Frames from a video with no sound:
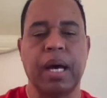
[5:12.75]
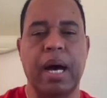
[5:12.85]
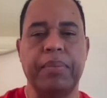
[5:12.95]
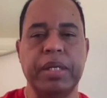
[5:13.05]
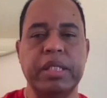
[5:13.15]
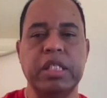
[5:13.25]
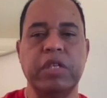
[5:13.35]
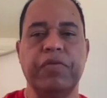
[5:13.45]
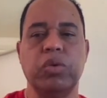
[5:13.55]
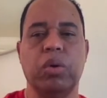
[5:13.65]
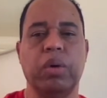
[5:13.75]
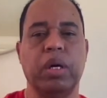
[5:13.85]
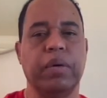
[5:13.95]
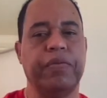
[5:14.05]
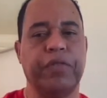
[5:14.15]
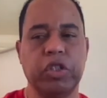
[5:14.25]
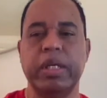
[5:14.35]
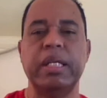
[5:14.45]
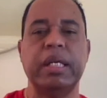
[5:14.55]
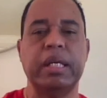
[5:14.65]
this individual were
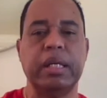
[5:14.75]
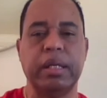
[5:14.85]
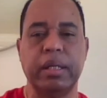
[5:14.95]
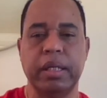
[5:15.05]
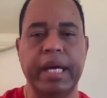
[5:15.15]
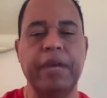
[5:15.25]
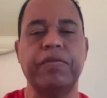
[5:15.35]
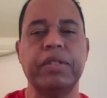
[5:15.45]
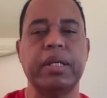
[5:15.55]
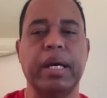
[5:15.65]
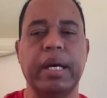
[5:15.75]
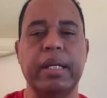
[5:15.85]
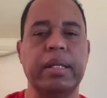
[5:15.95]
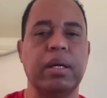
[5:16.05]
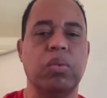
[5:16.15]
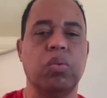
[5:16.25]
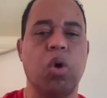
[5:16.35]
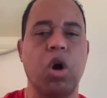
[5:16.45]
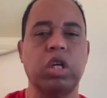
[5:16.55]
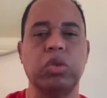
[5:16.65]
fortunate. He left and
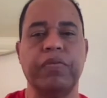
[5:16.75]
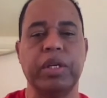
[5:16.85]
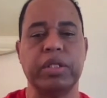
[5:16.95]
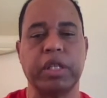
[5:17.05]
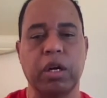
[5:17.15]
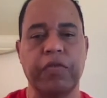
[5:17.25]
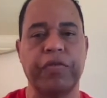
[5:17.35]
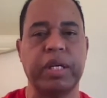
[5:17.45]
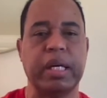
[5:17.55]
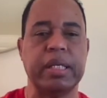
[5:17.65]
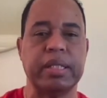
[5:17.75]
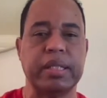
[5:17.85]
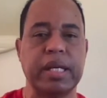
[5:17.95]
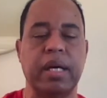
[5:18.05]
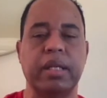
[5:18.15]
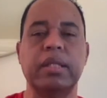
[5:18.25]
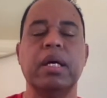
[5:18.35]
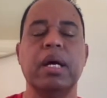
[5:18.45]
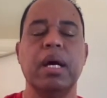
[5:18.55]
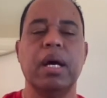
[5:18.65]
walked with his girlfriend and his son
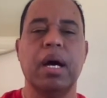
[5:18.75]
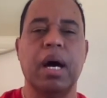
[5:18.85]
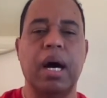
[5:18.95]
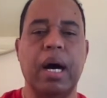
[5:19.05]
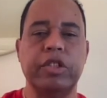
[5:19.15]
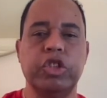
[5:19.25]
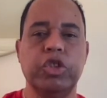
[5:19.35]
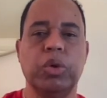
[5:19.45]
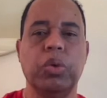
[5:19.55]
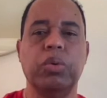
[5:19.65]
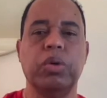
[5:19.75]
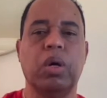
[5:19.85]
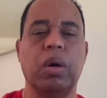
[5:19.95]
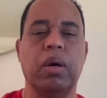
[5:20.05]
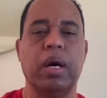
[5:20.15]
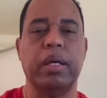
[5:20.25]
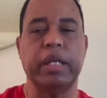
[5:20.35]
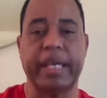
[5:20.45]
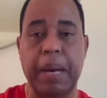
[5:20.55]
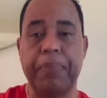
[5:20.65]
until on the
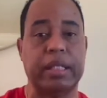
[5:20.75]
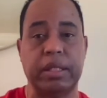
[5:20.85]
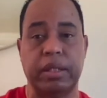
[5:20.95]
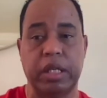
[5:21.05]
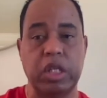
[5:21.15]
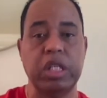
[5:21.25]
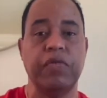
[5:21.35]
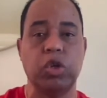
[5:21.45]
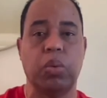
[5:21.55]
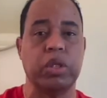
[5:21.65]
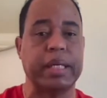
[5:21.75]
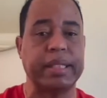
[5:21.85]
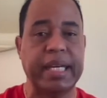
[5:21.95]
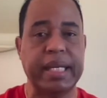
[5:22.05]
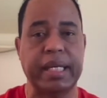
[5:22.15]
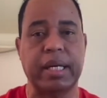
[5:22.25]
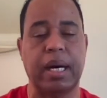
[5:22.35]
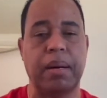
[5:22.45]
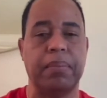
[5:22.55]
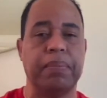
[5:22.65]
campus the individual was attending,
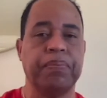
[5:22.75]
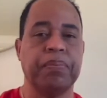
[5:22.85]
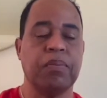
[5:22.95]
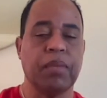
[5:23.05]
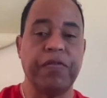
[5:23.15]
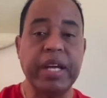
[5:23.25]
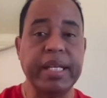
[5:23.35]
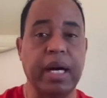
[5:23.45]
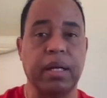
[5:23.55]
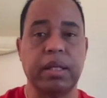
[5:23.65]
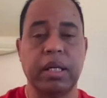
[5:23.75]
Fendel.